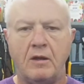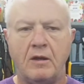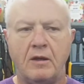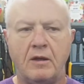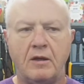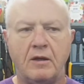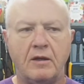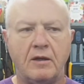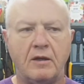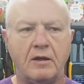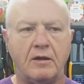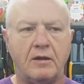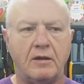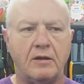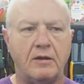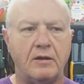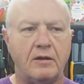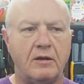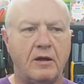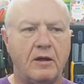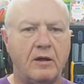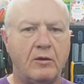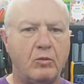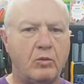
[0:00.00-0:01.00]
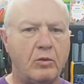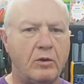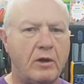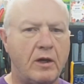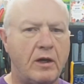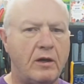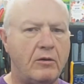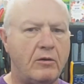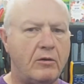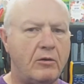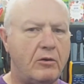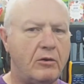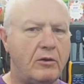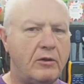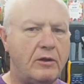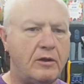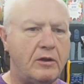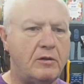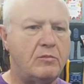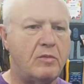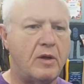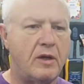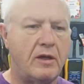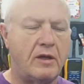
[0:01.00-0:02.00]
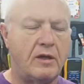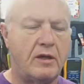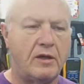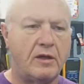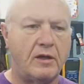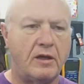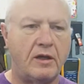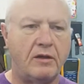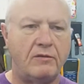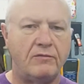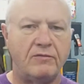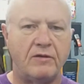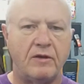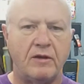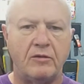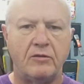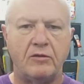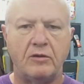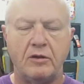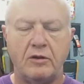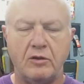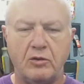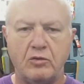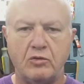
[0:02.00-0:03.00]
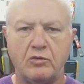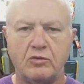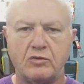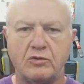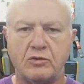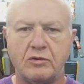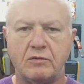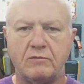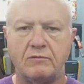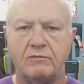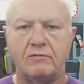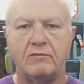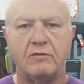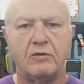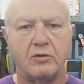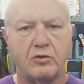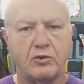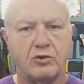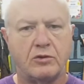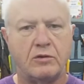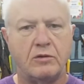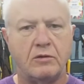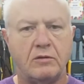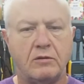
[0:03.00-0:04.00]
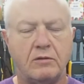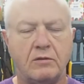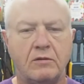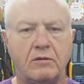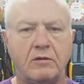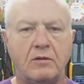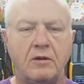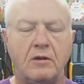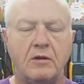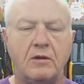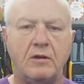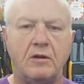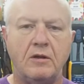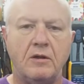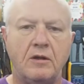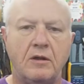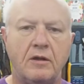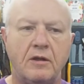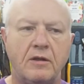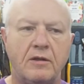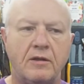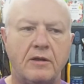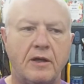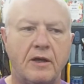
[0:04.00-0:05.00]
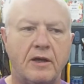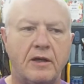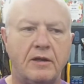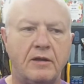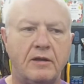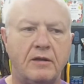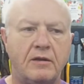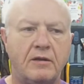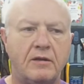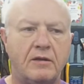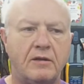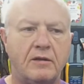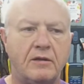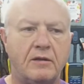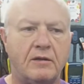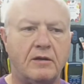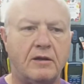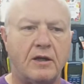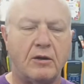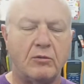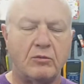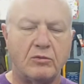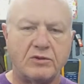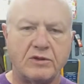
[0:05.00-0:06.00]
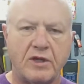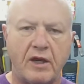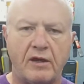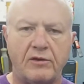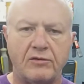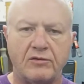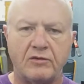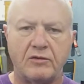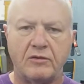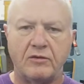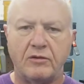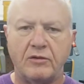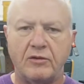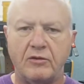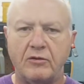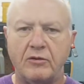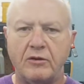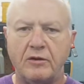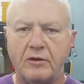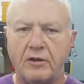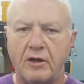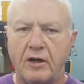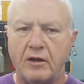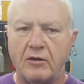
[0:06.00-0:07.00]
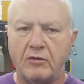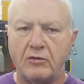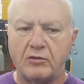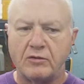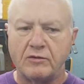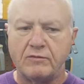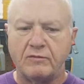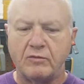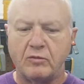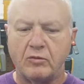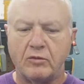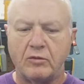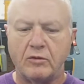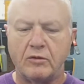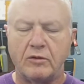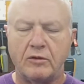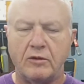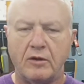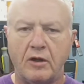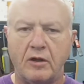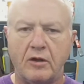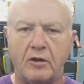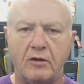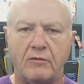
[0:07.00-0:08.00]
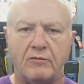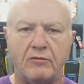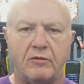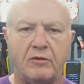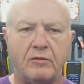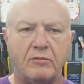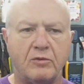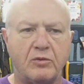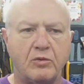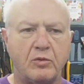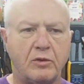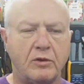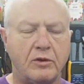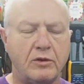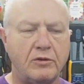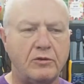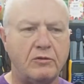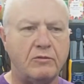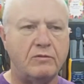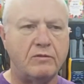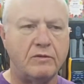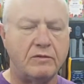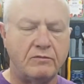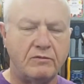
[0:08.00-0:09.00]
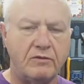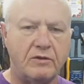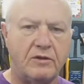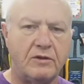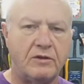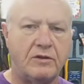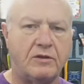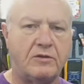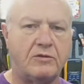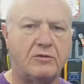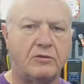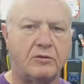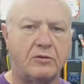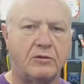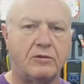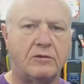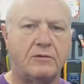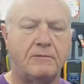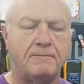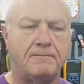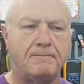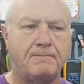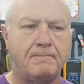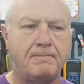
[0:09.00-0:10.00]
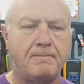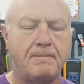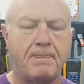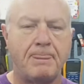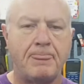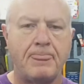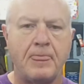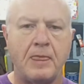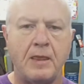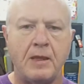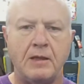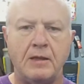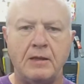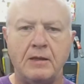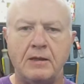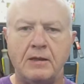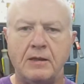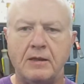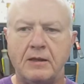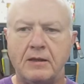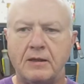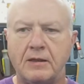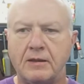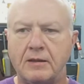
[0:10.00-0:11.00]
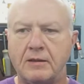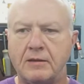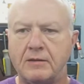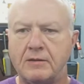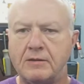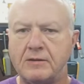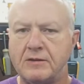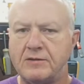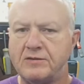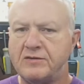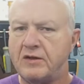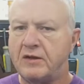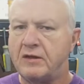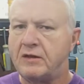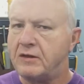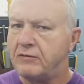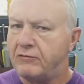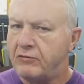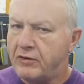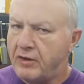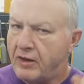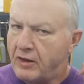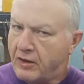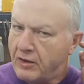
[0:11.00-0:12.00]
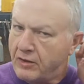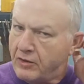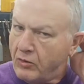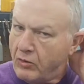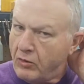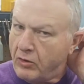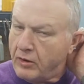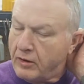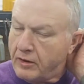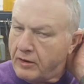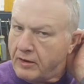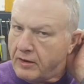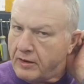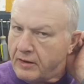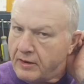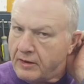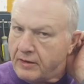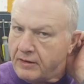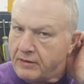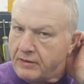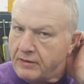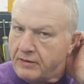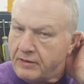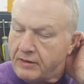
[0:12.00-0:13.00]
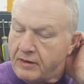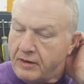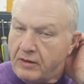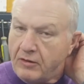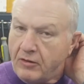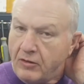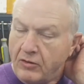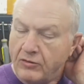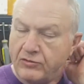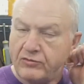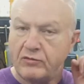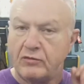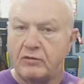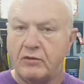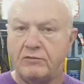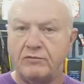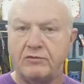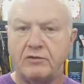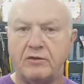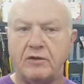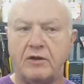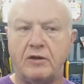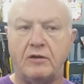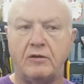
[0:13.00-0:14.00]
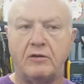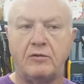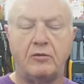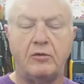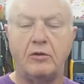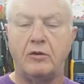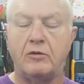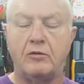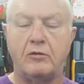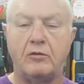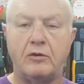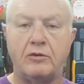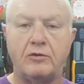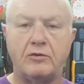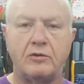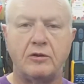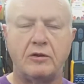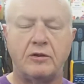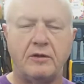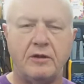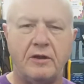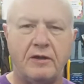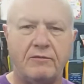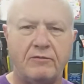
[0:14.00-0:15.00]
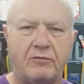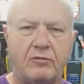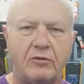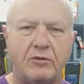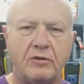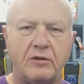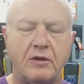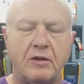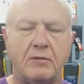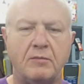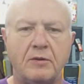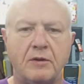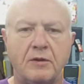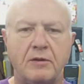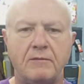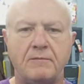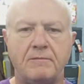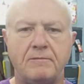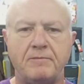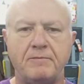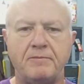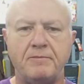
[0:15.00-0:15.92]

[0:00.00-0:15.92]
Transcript: and I went out on eBay and I found a used version that the guy was asking $30 for, and I offered him $22.50 and he took it. And since I live in Illinois and he also lives in Illinois, it only took a day for it to come in.